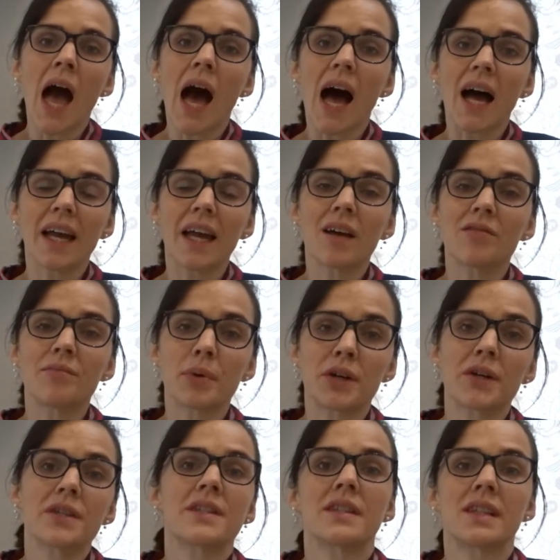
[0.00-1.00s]
I have
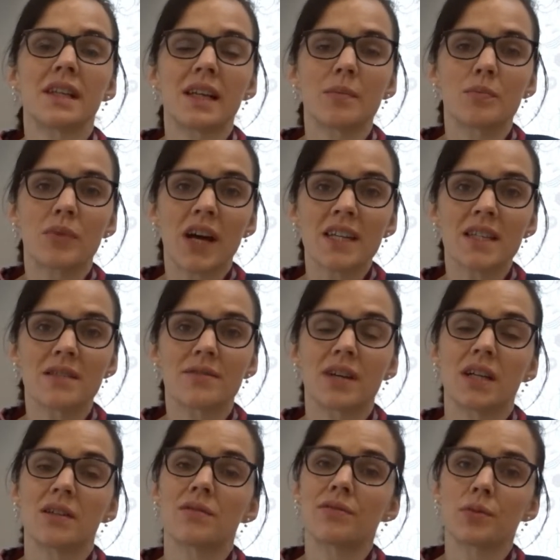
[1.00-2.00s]
personally
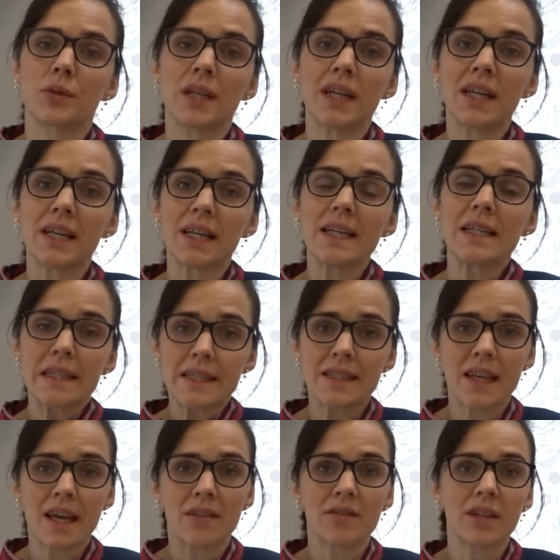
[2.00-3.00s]
breastfed for nearly
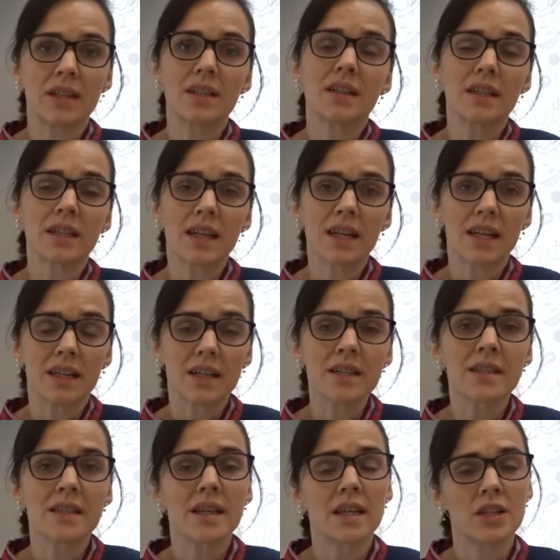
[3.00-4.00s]
7
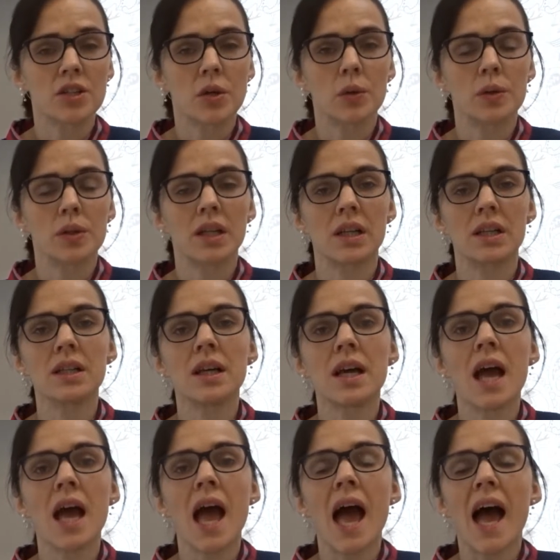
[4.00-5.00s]
years in total,
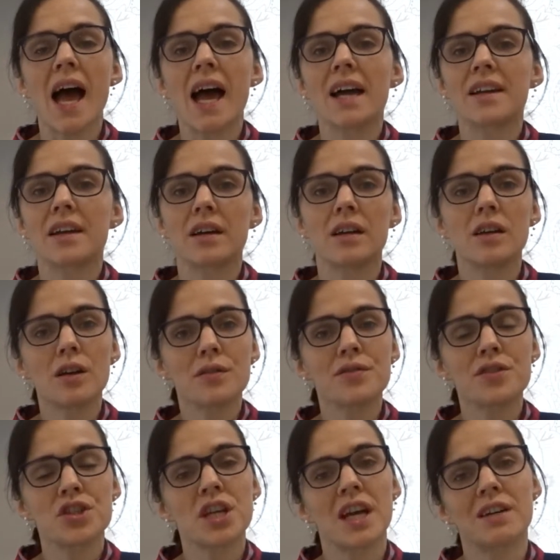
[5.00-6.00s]
and I love
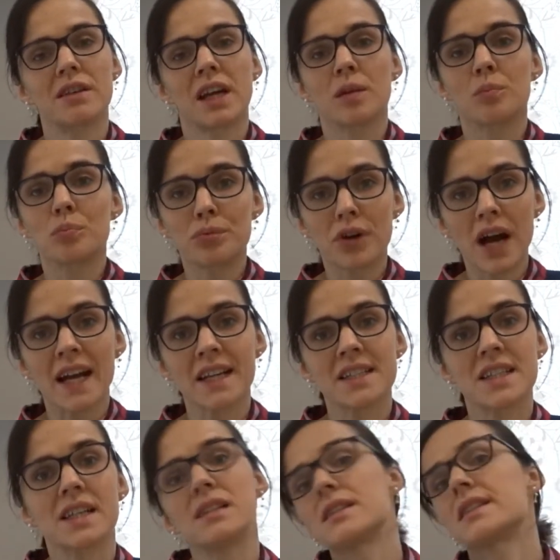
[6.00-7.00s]
sharing
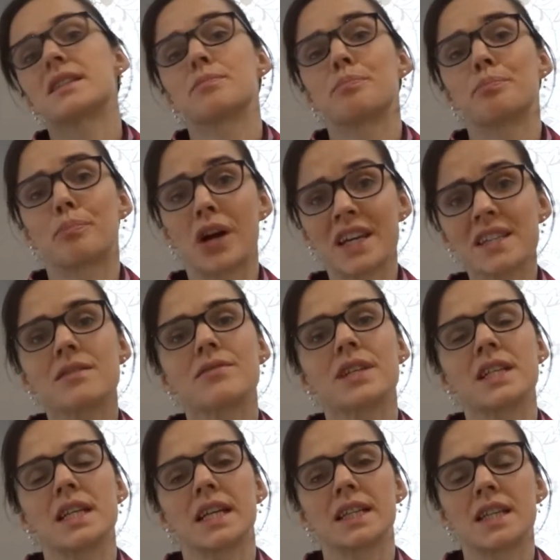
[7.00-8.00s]
practical
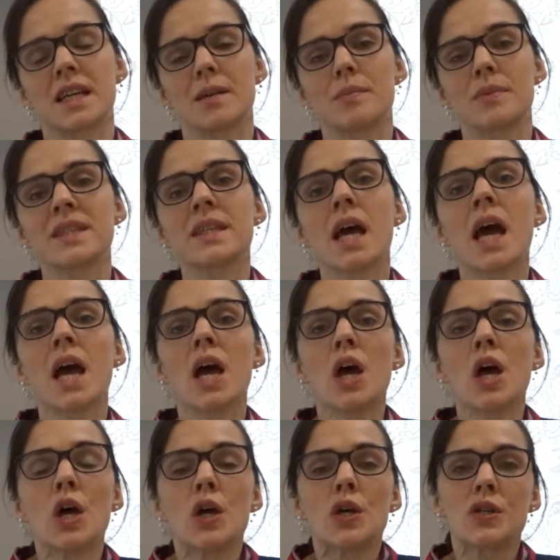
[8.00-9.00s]
breastfeeding tips
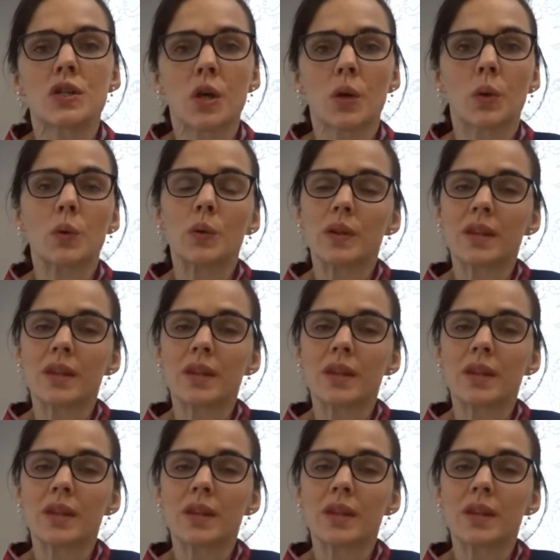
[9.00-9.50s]
so